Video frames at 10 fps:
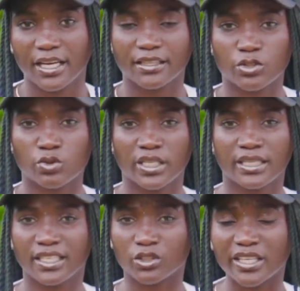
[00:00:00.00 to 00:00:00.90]
That's why
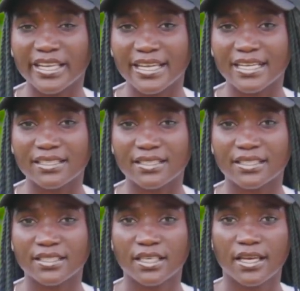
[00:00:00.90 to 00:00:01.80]
they are telling us
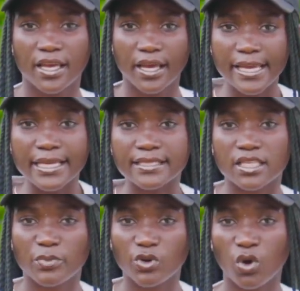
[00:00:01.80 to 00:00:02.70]
that it's
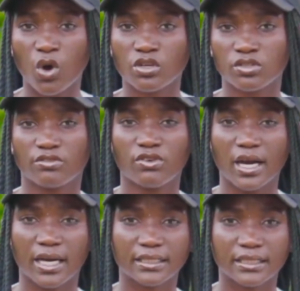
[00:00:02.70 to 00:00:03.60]
a because of
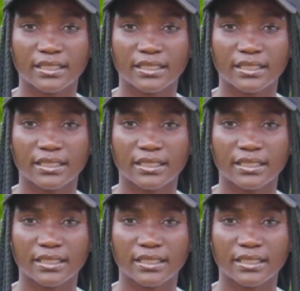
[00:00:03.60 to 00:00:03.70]
heart.